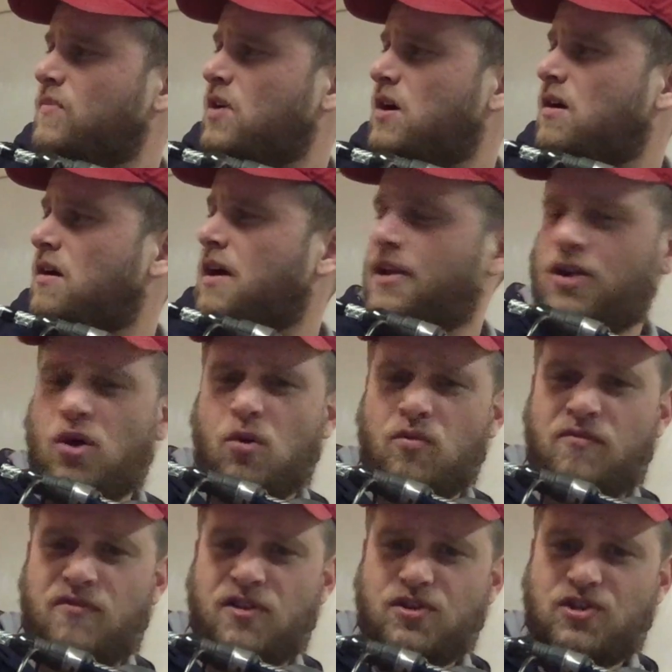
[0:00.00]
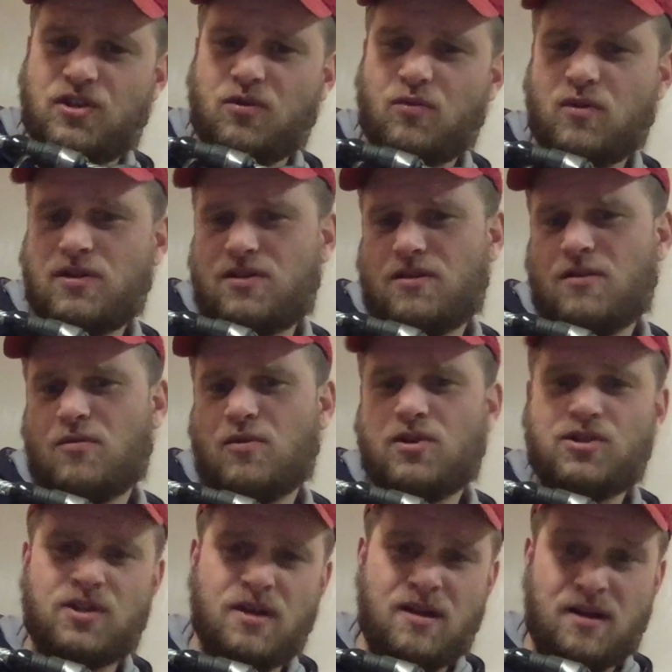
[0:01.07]
I don't fish in the winter,
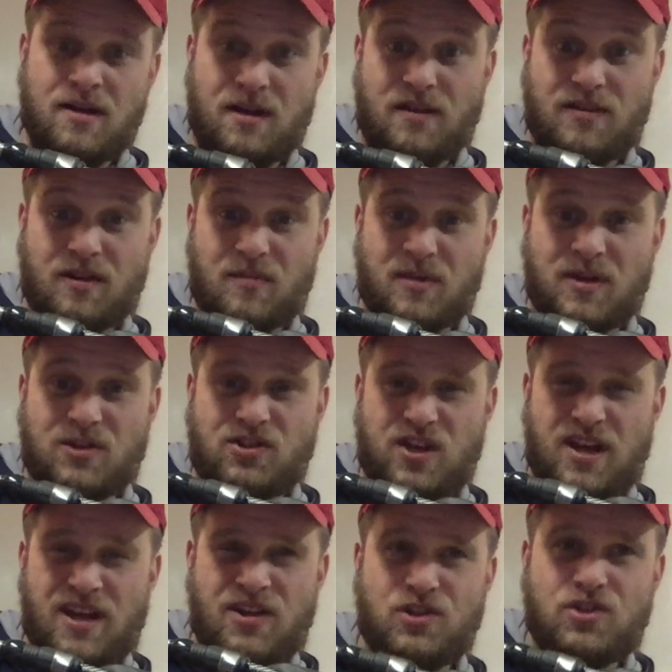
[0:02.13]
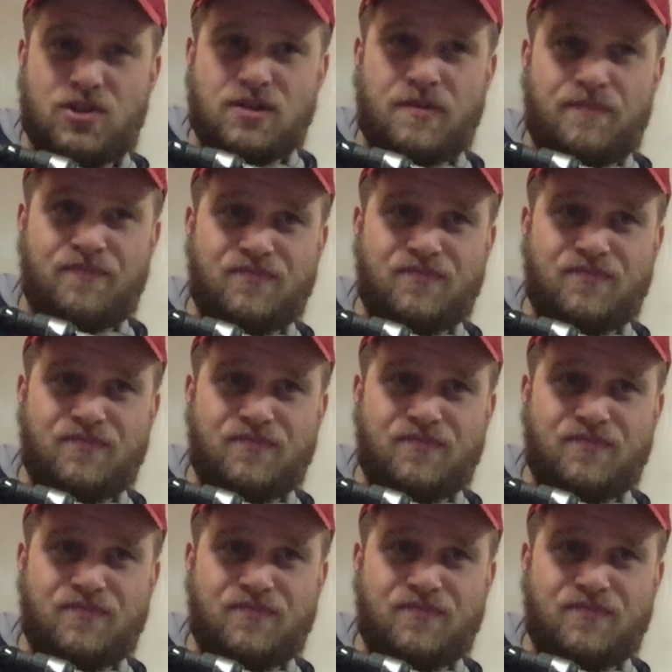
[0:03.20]
which I think I'm going to change.